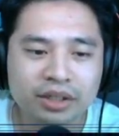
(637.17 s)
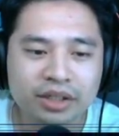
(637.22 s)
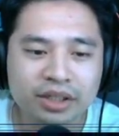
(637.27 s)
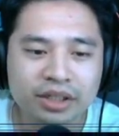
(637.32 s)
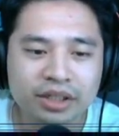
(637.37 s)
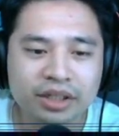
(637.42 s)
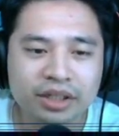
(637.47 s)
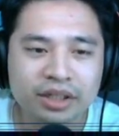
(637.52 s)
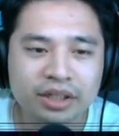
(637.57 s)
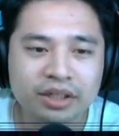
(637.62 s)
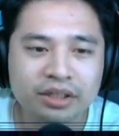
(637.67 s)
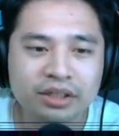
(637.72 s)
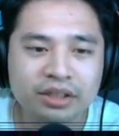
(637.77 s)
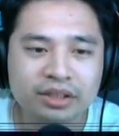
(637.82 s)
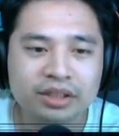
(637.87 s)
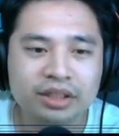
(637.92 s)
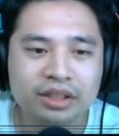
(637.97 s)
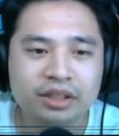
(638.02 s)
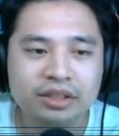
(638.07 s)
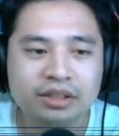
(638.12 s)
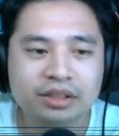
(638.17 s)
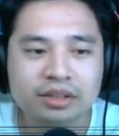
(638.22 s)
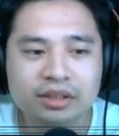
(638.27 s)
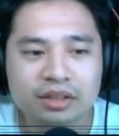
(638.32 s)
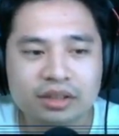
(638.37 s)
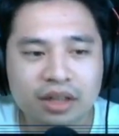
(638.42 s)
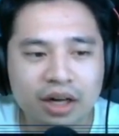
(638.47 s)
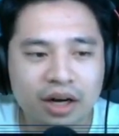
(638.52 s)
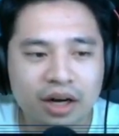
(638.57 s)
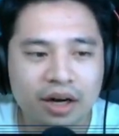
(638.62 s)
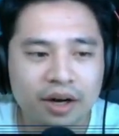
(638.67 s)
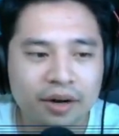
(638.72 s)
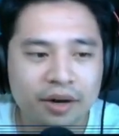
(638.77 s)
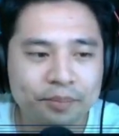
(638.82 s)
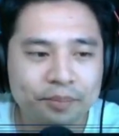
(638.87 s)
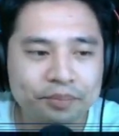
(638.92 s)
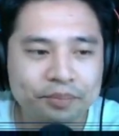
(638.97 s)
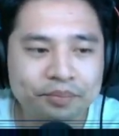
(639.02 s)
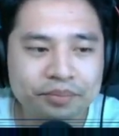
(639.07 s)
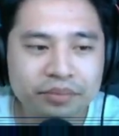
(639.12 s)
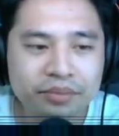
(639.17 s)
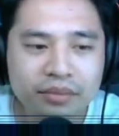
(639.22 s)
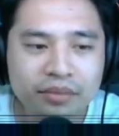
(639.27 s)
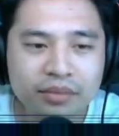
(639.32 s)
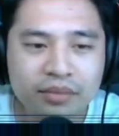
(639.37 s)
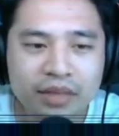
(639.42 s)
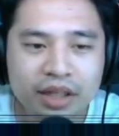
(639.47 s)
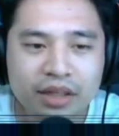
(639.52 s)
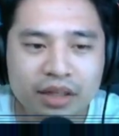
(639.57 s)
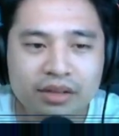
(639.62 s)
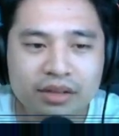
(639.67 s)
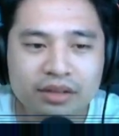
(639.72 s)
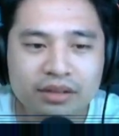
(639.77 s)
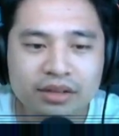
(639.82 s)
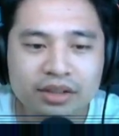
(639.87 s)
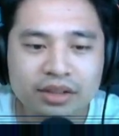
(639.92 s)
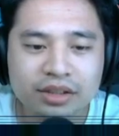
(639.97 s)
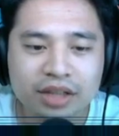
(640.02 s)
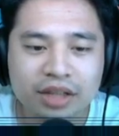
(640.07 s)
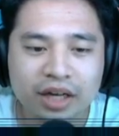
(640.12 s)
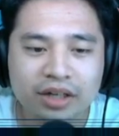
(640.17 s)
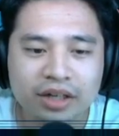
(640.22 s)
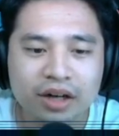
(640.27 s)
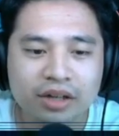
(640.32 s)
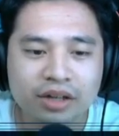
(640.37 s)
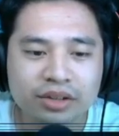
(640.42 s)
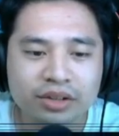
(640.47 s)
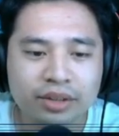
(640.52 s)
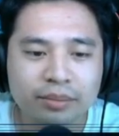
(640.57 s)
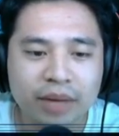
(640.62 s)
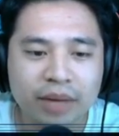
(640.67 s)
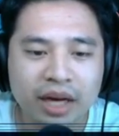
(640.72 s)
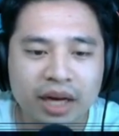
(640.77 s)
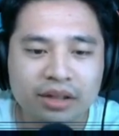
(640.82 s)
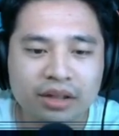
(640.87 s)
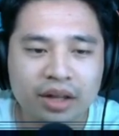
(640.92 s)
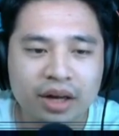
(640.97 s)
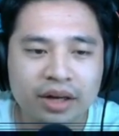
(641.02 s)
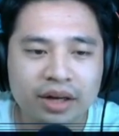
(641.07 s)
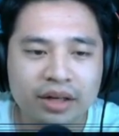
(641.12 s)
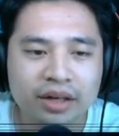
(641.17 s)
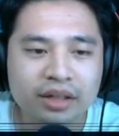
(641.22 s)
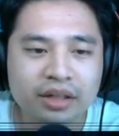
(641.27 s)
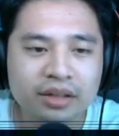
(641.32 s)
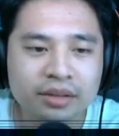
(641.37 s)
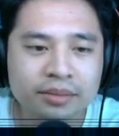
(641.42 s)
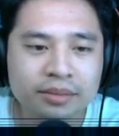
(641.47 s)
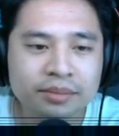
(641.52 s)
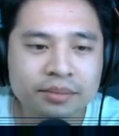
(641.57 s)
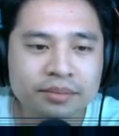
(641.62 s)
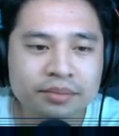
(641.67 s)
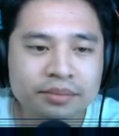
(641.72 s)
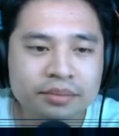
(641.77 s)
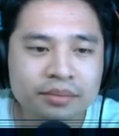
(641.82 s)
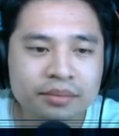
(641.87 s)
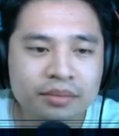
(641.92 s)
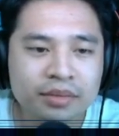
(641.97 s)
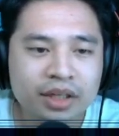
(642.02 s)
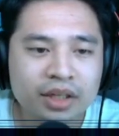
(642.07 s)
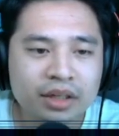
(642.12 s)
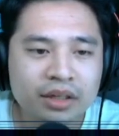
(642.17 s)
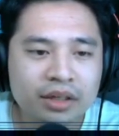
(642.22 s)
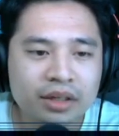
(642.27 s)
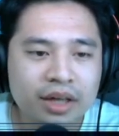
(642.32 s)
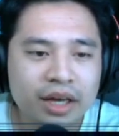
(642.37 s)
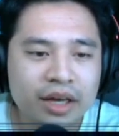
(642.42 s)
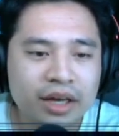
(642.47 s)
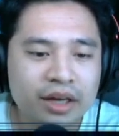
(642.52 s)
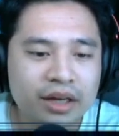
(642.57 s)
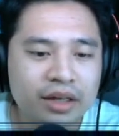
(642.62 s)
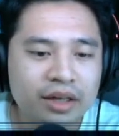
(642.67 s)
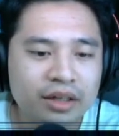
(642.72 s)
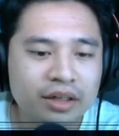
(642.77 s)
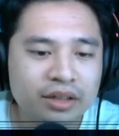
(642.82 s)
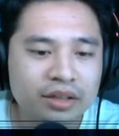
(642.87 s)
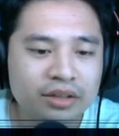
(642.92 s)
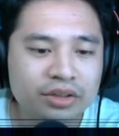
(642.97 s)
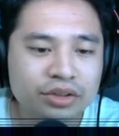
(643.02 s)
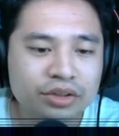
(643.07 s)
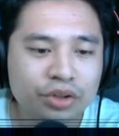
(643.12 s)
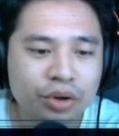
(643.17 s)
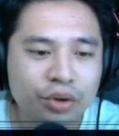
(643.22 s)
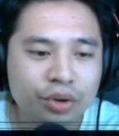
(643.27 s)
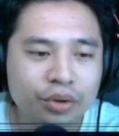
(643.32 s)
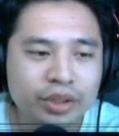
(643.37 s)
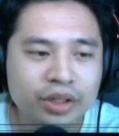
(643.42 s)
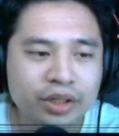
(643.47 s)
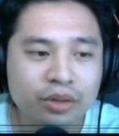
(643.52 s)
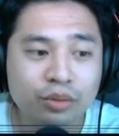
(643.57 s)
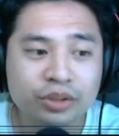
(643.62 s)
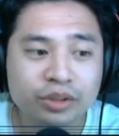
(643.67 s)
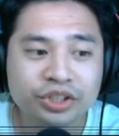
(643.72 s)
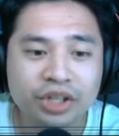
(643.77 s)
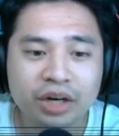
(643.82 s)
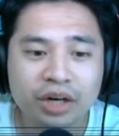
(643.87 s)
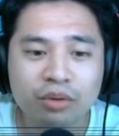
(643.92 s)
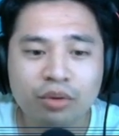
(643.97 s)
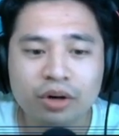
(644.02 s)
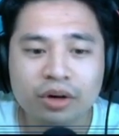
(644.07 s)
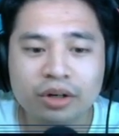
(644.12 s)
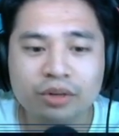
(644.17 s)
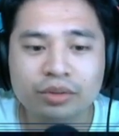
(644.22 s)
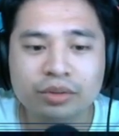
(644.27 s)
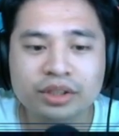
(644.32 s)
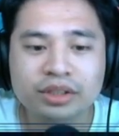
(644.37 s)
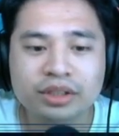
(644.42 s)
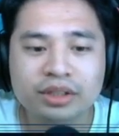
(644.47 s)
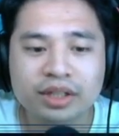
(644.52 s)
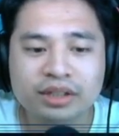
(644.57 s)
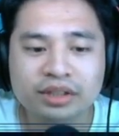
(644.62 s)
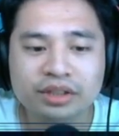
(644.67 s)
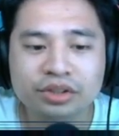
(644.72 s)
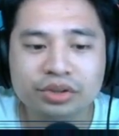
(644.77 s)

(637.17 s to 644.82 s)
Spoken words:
here since I got to their back line. And so here with Giant Warrior, what's nice is you